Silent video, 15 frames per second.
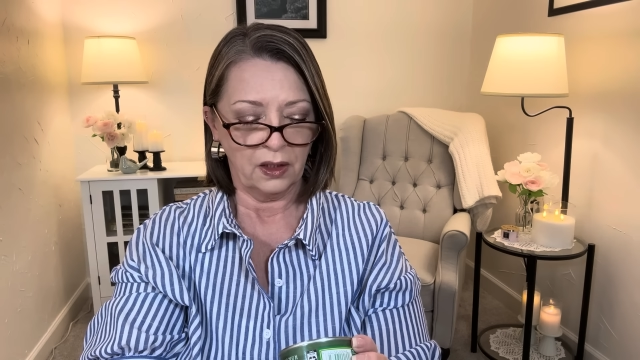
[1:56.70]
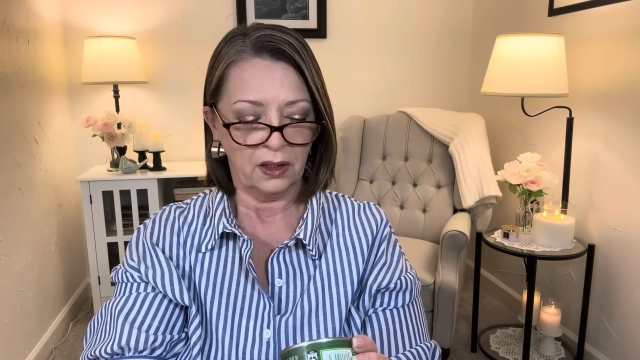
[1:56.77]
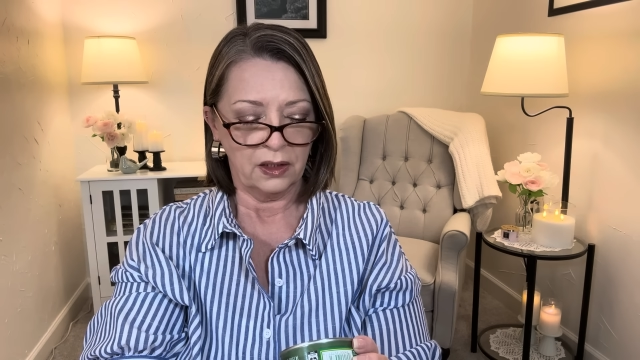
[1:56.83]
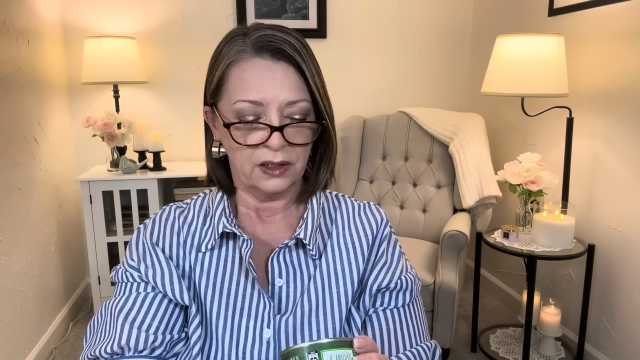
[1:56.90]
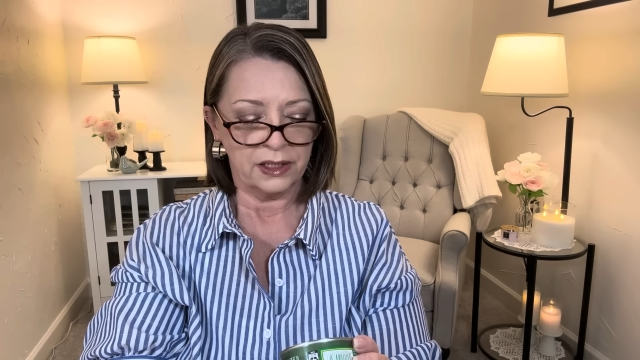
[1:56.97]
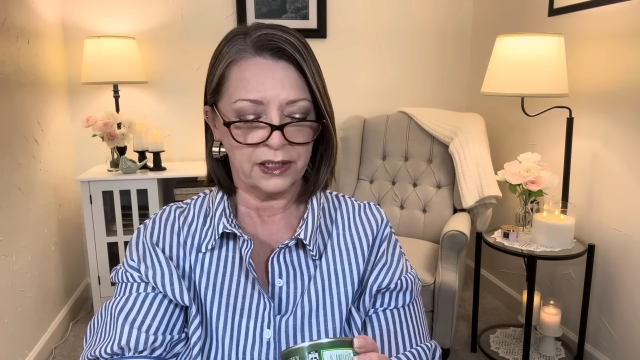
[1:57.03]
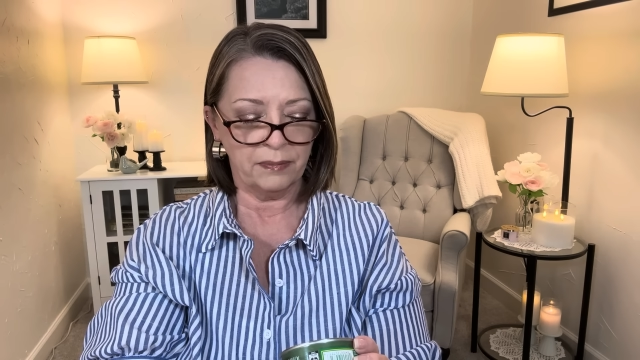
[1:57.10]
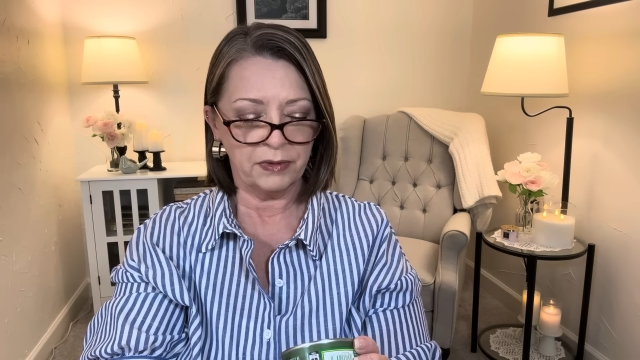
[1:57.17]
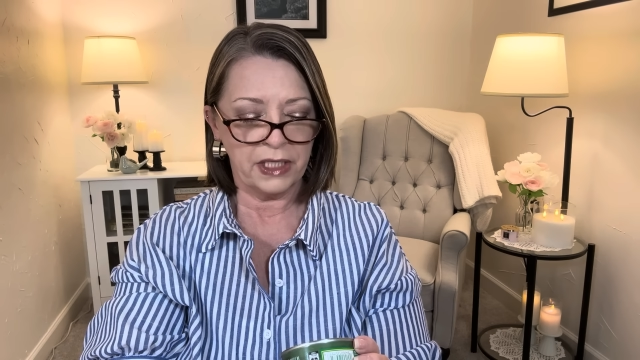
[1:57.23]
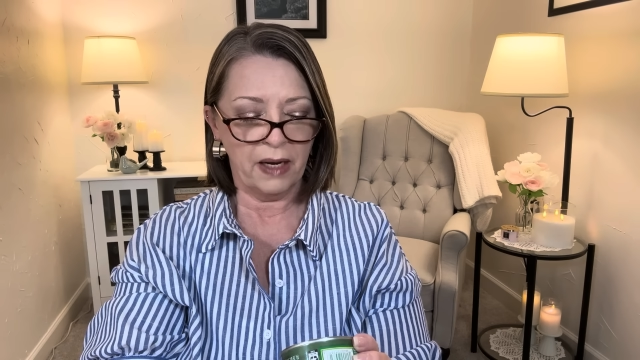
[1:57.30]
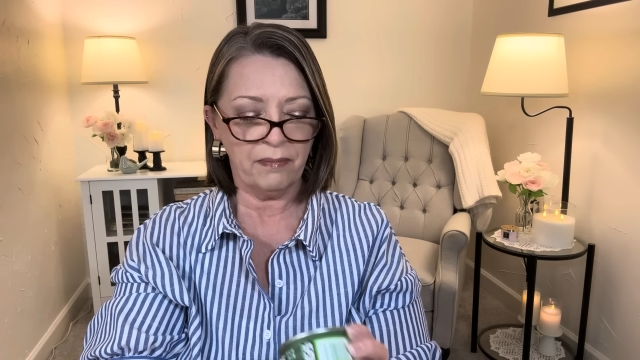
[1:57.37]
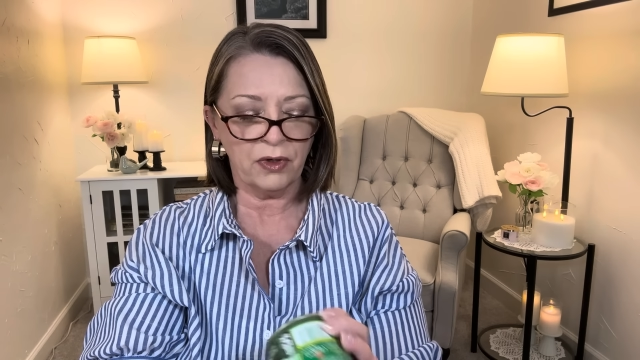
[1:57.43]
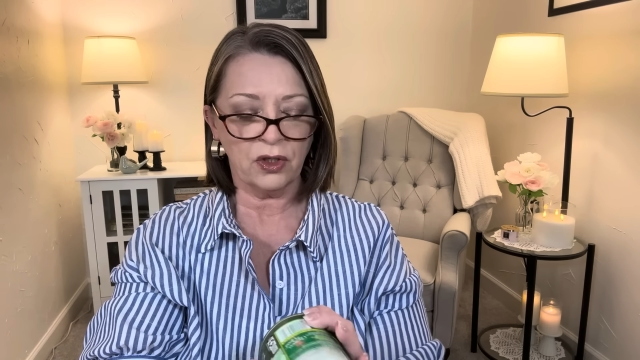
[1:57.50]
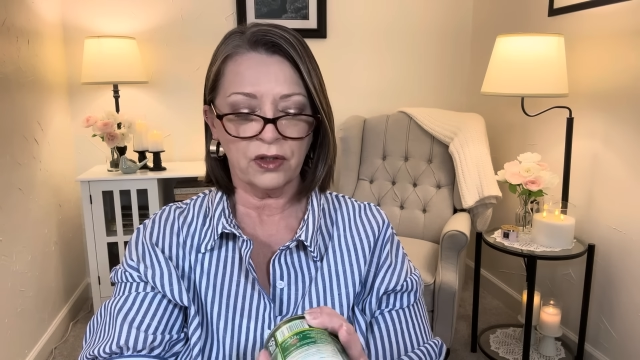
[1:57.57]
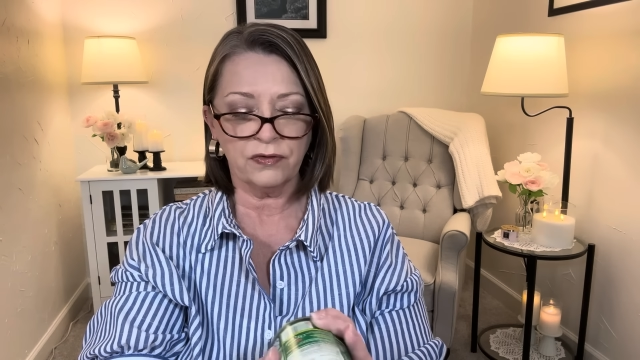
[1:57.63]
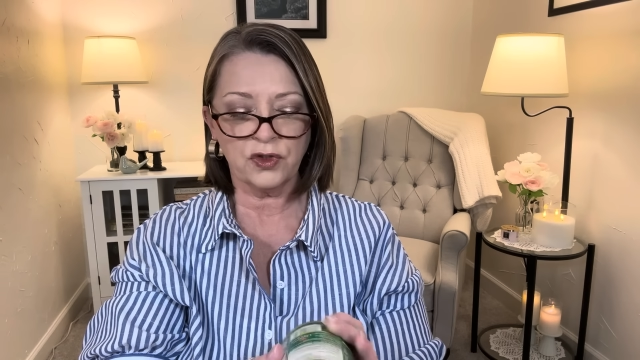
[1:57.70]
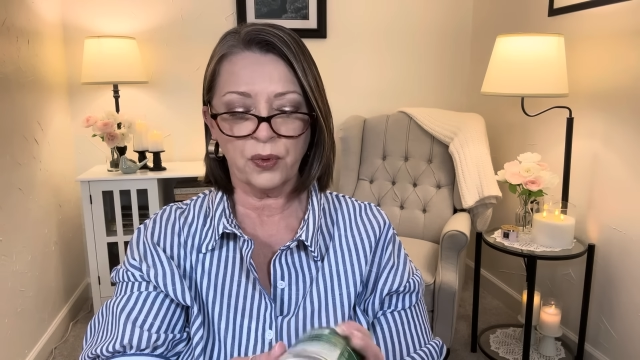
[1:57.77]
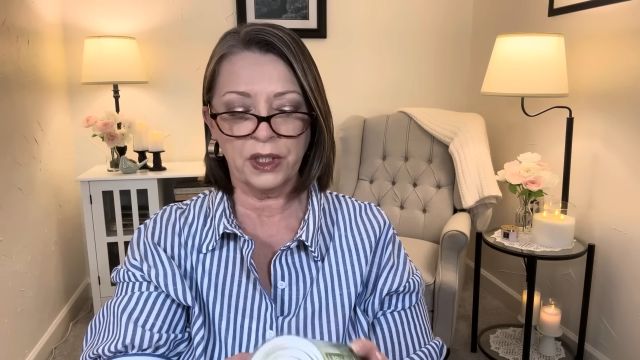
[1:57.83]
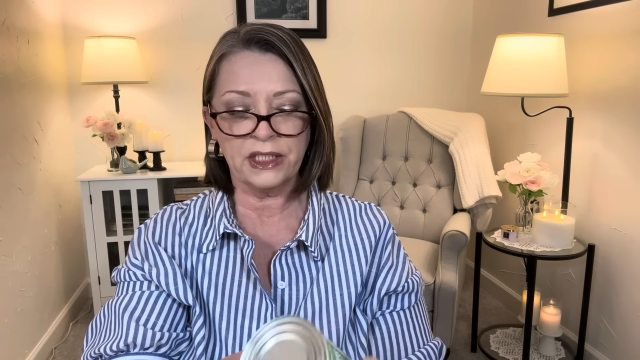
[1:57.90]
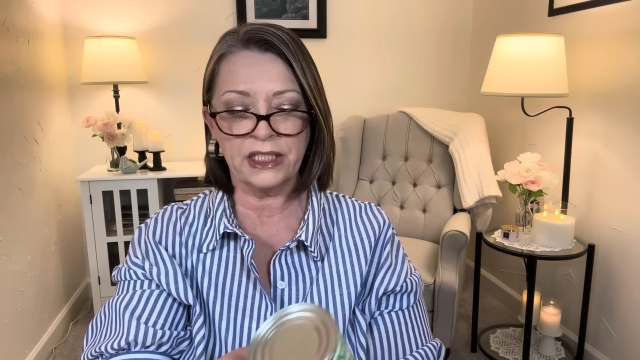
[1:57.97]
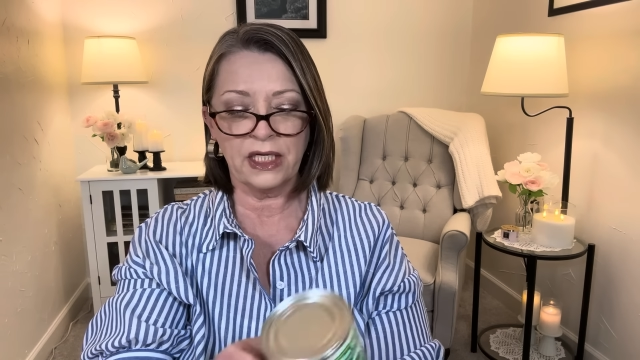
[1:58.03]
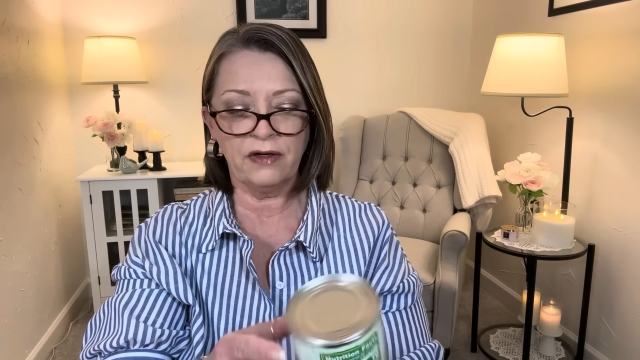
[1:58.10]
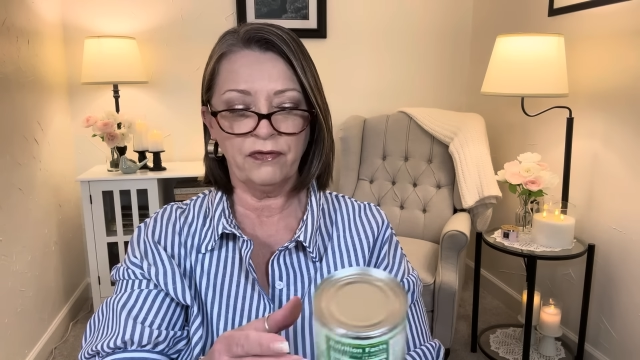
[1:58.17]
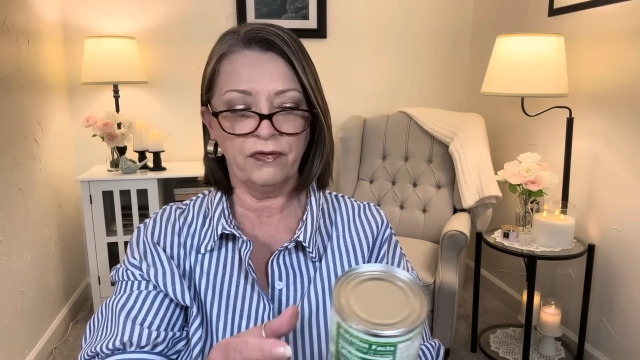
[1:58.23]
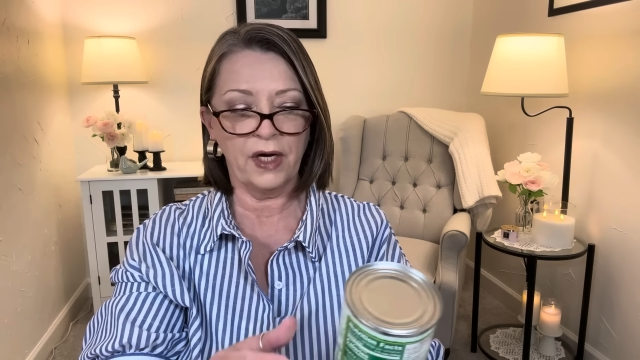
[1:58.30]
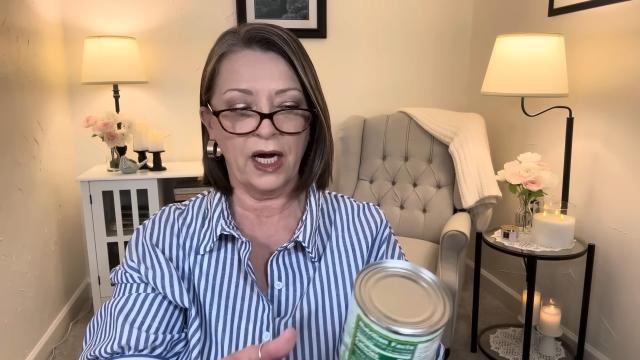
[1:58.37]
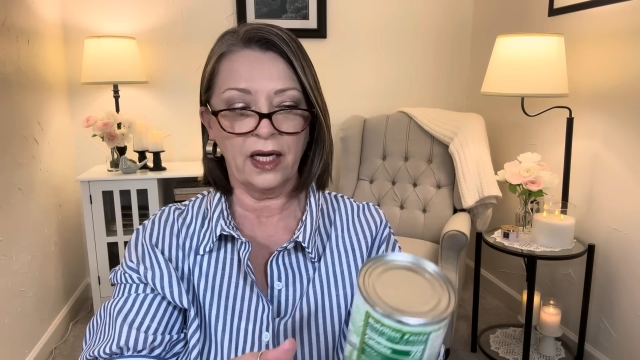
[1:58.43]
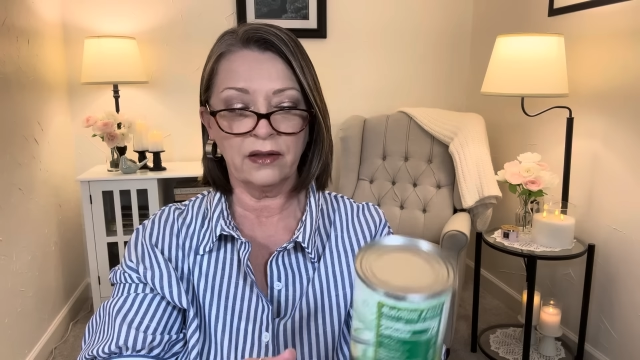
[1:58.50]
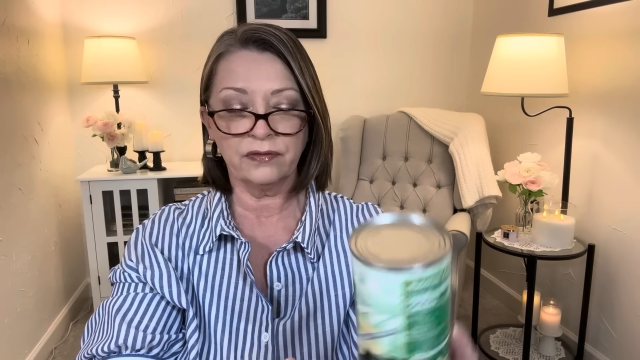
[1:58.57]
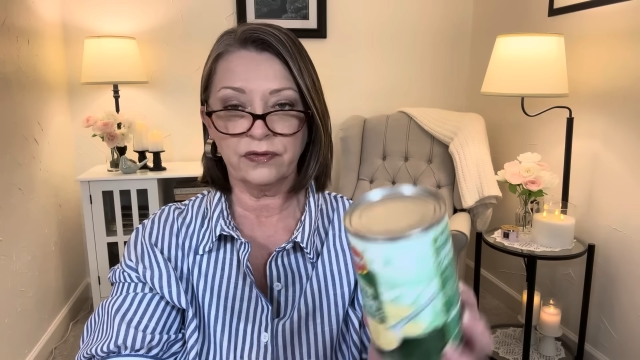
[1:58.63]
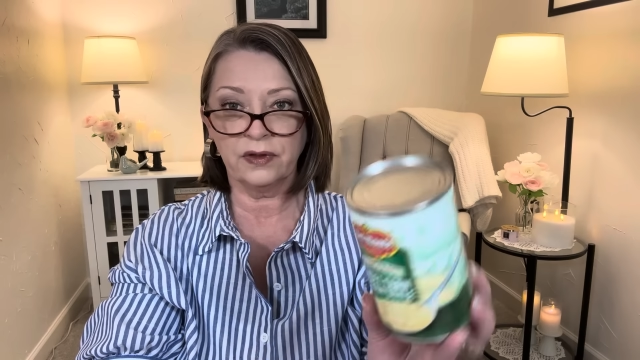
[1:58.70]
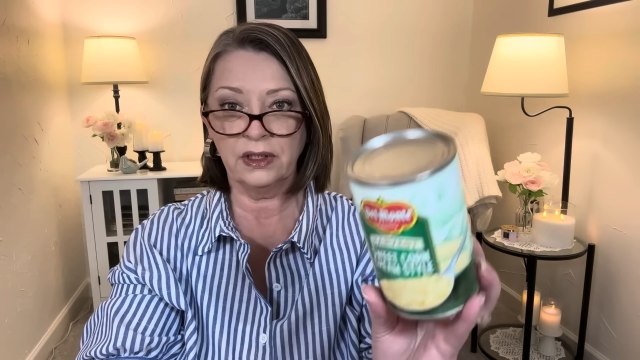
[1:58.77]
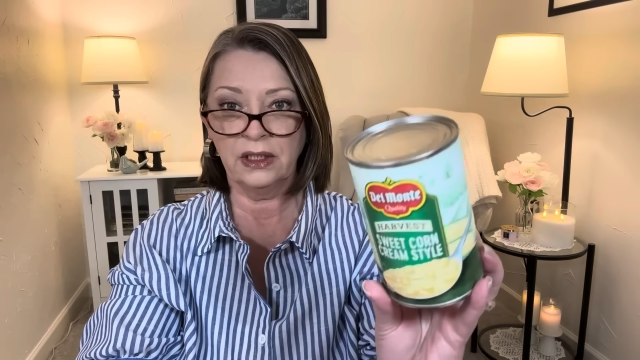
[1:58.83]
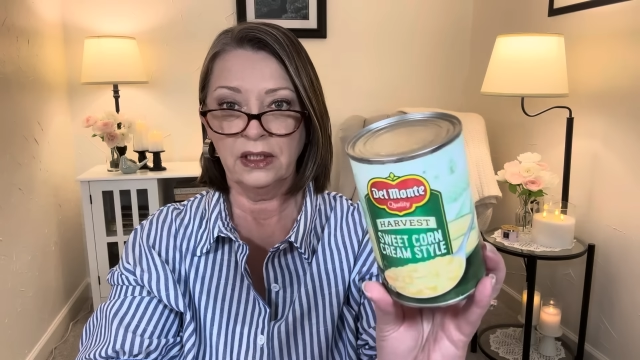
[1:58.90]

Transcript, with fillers: September of 25.